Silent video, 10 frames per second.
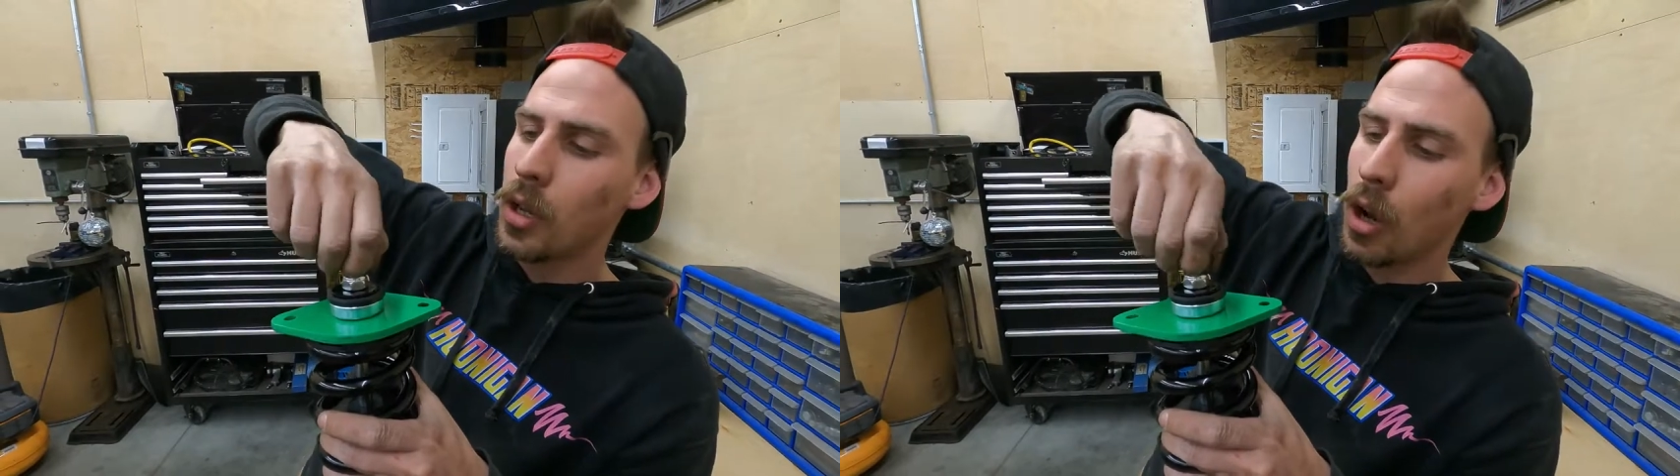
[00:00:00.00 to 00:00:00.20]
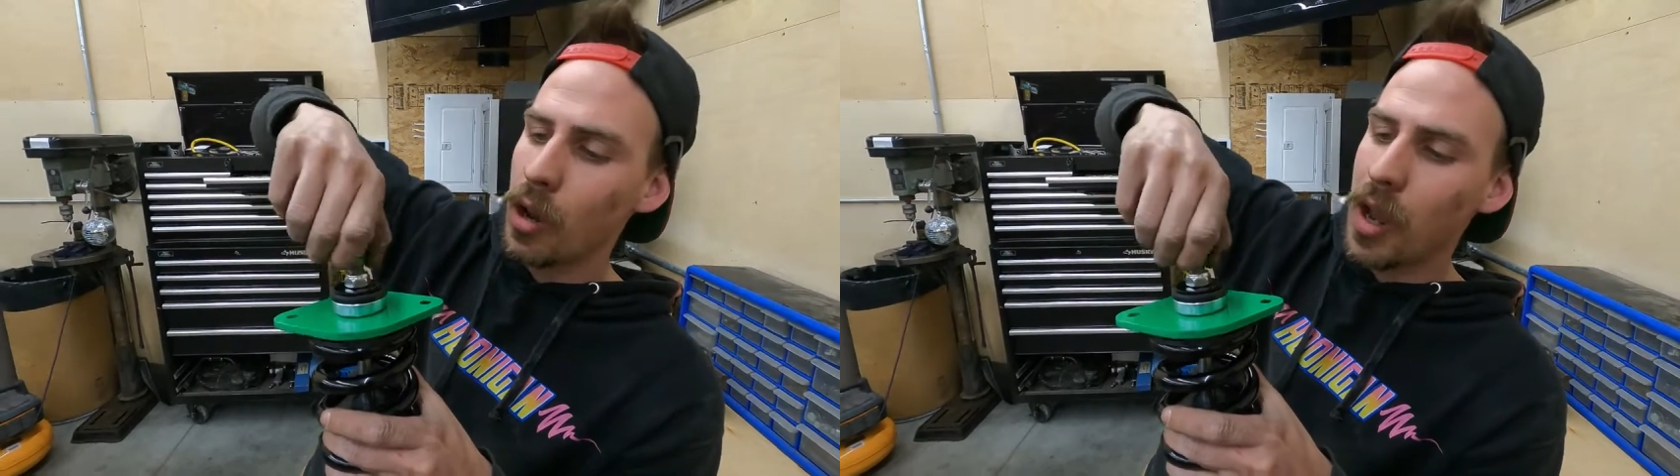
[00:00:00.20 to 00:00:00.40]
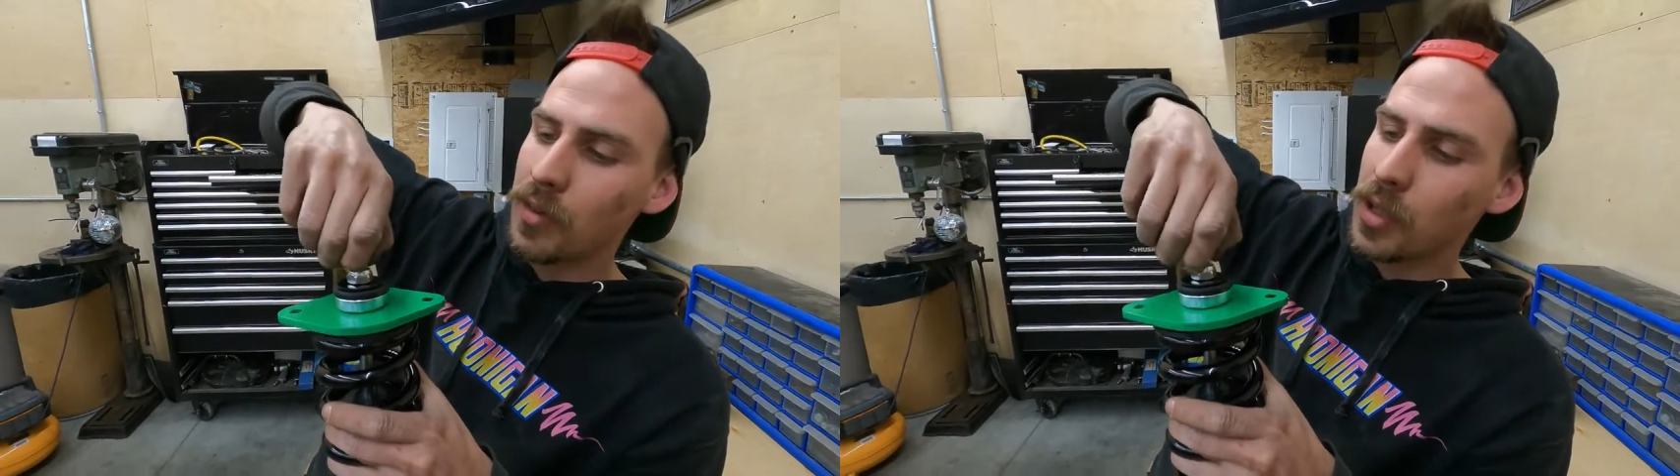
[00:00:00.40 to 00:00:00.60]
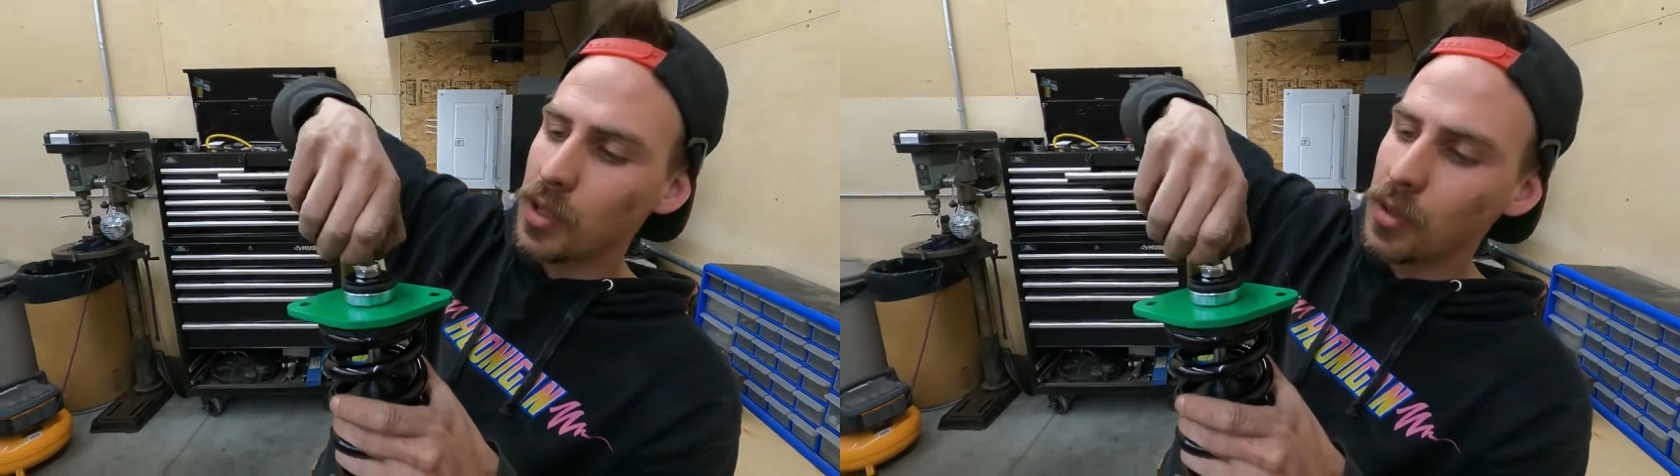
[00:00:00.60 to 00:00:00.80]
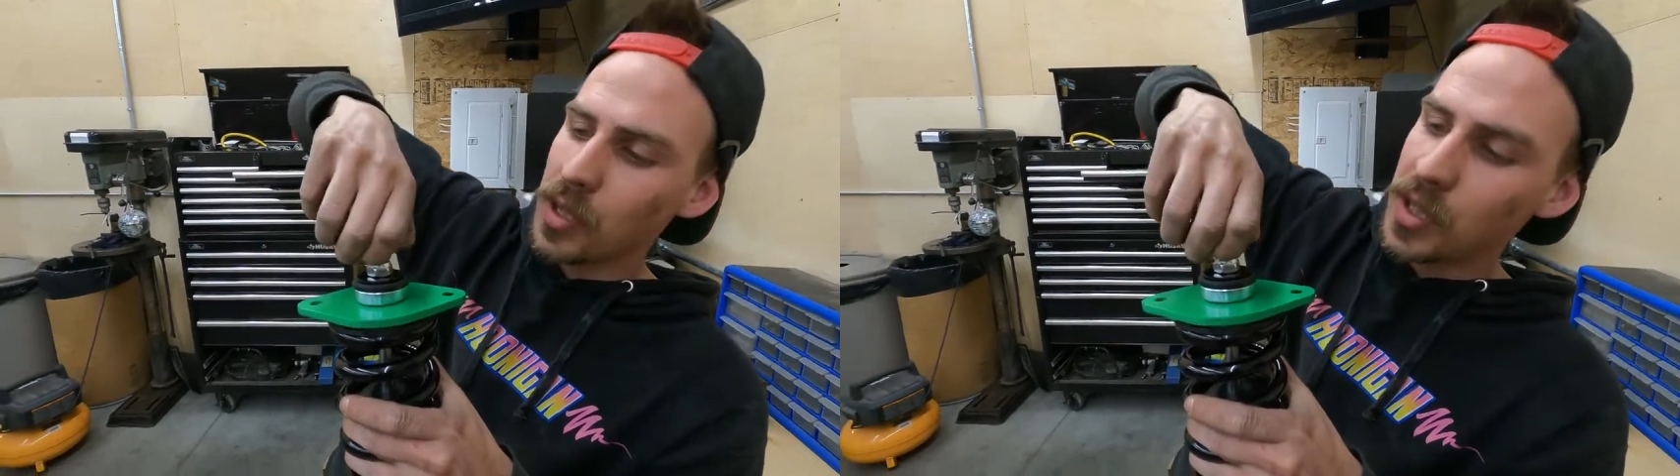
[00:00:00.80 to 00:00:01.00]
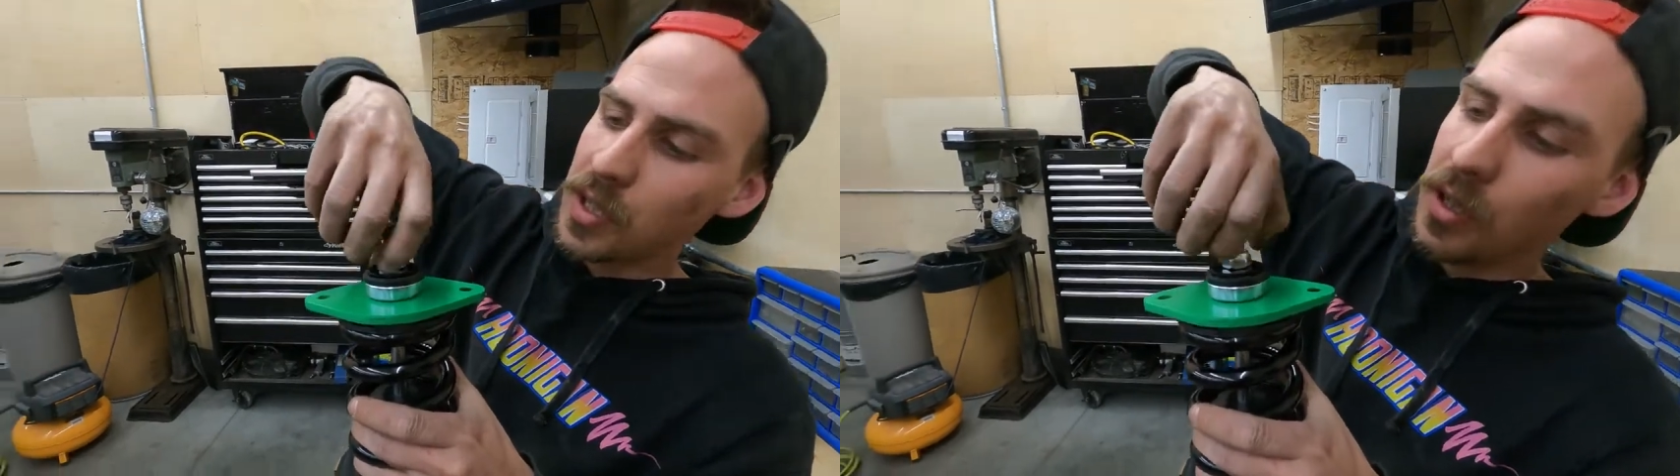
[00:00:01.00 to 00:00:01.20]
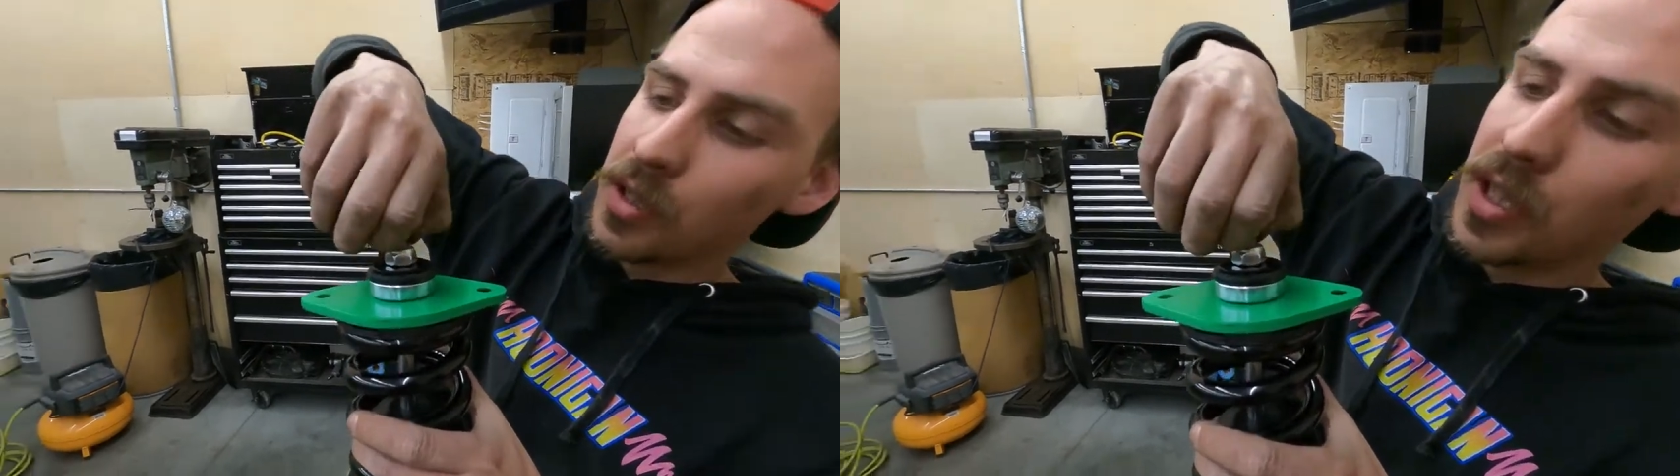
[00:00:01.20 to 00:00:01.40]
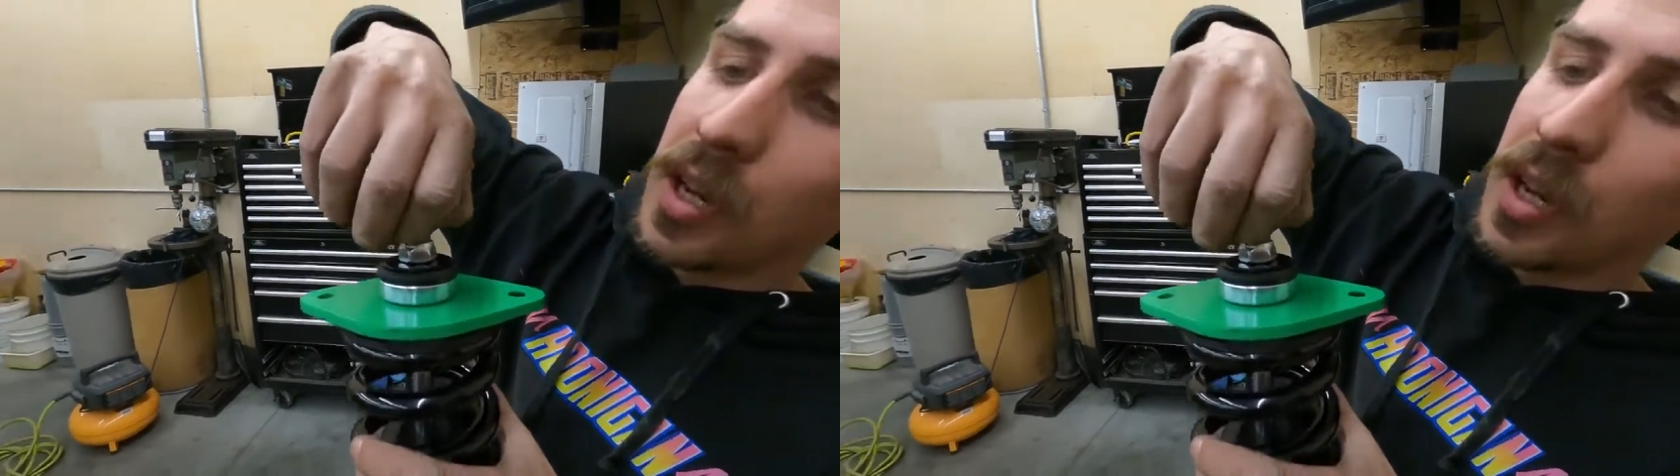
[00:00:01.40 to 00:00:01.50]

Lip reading: all you have to do is, there's a